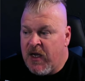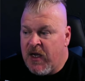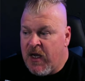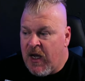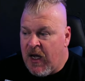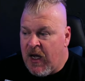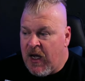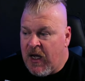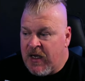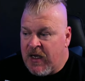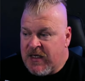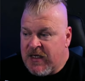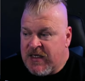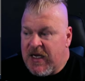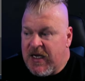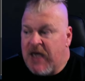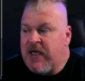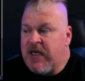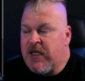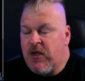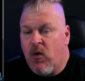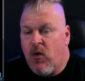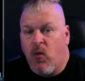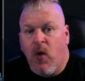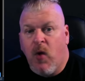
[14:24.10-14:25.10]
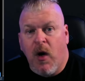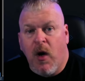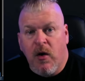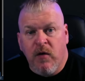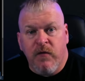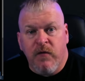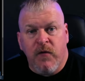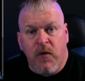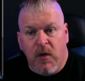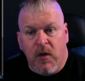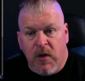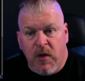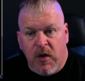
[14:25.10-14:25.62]
uh, dead in the water
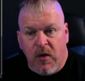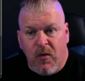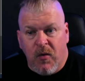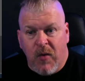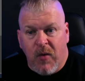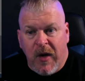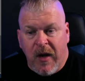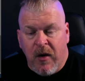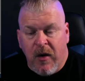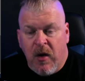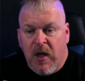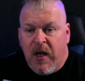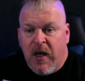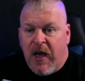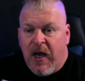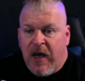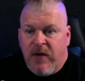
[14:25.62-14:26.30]
for a little while,